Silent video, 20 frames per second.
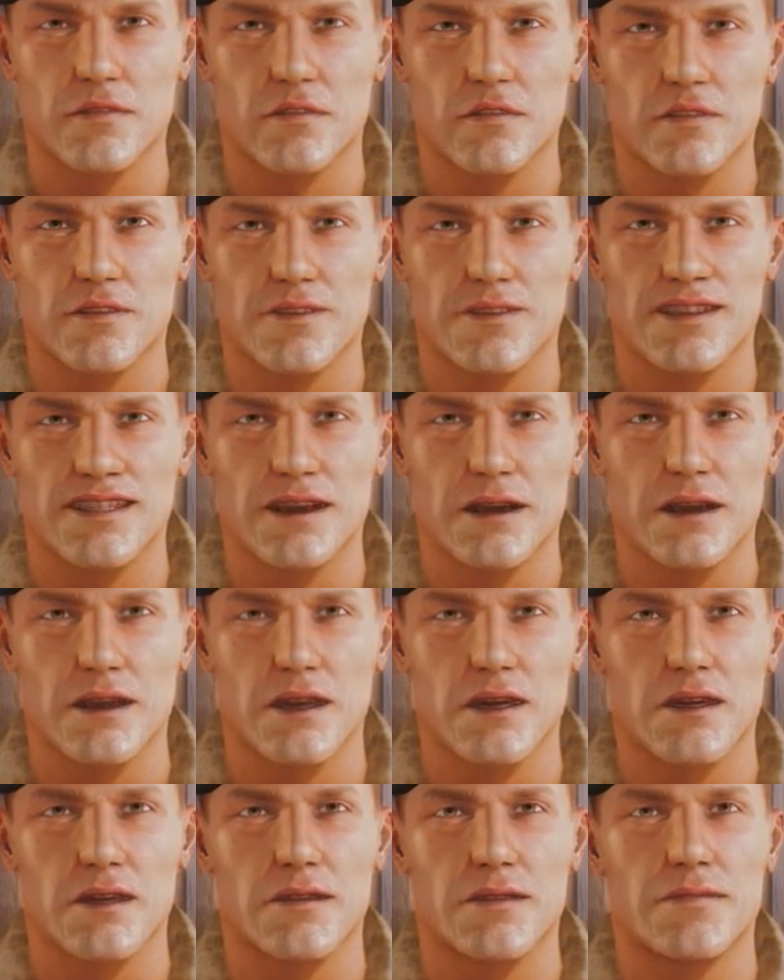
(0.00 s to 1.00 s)
Sure
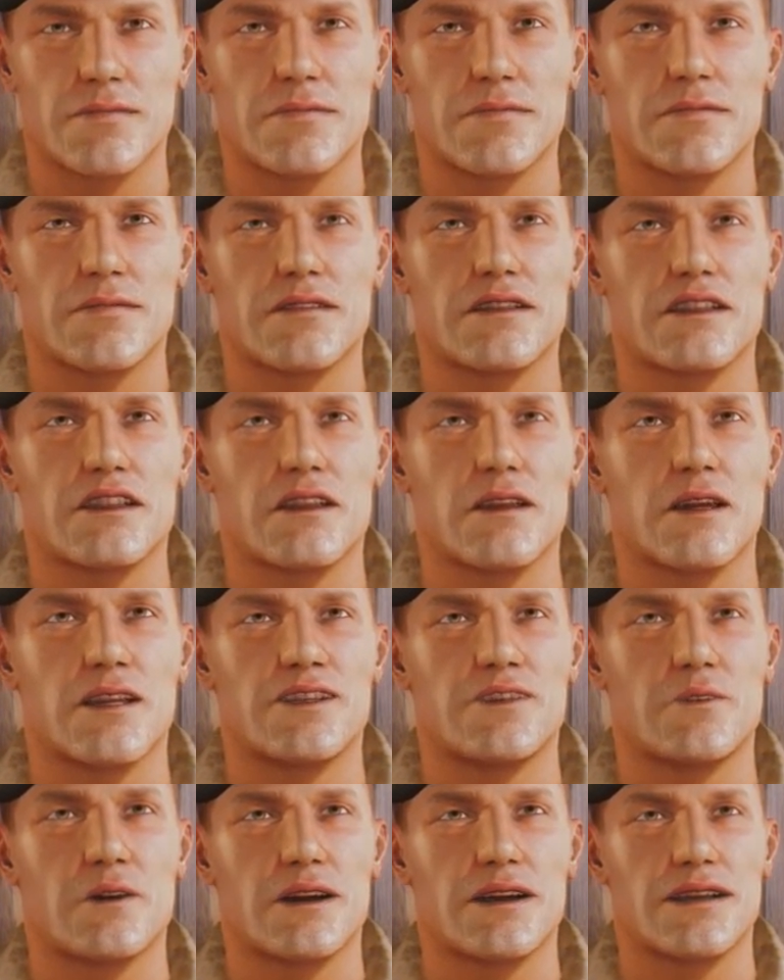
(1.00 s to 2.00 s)
can. The N
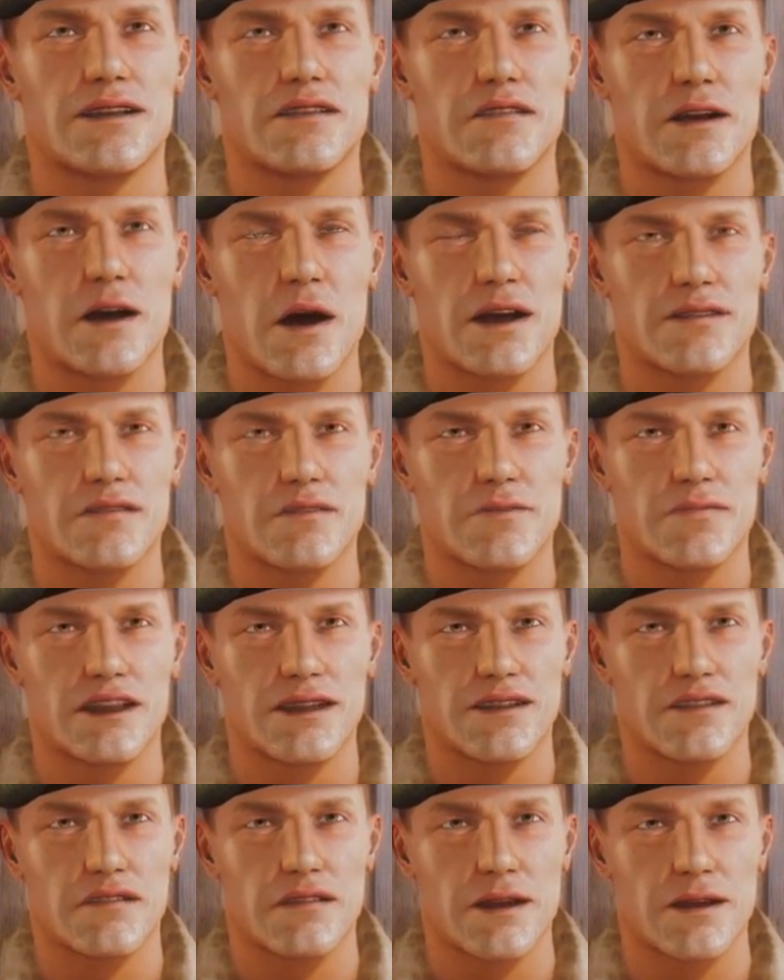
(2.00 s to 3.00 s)
C R was founded from the
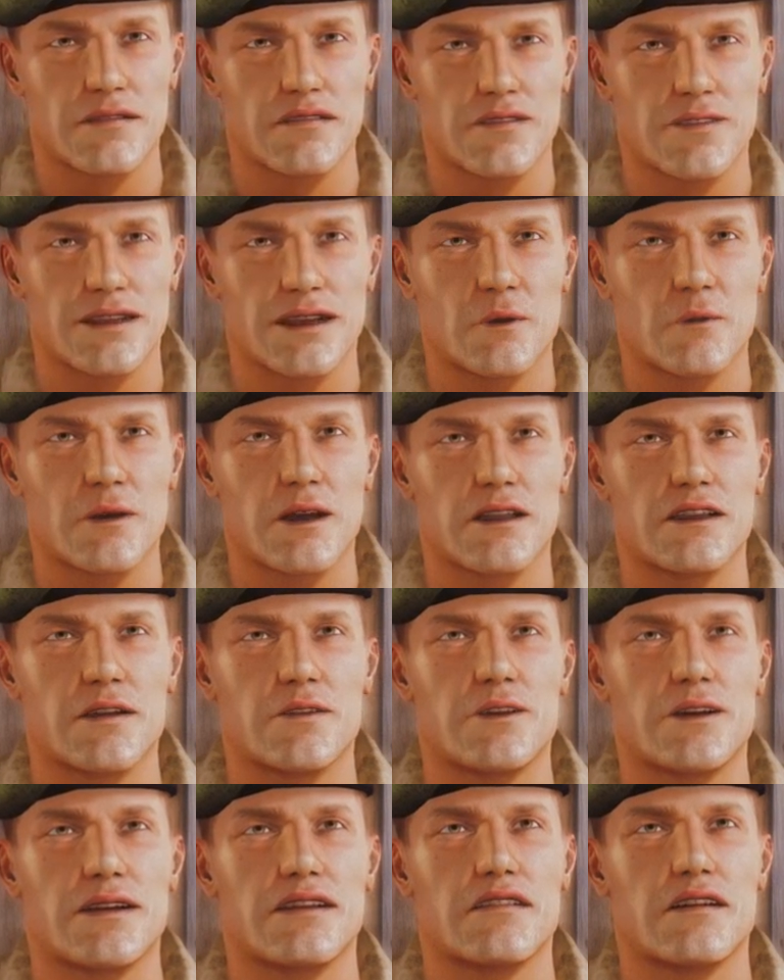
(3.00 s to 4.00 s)
survivors of one of the
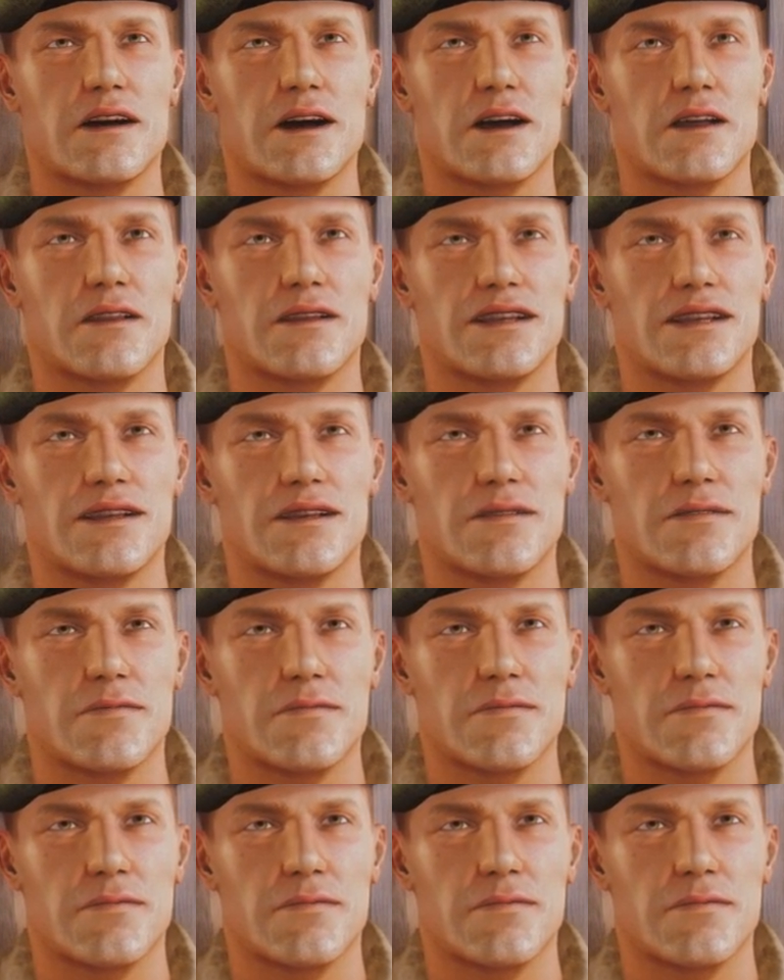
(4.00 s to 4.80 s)
Great Vaults.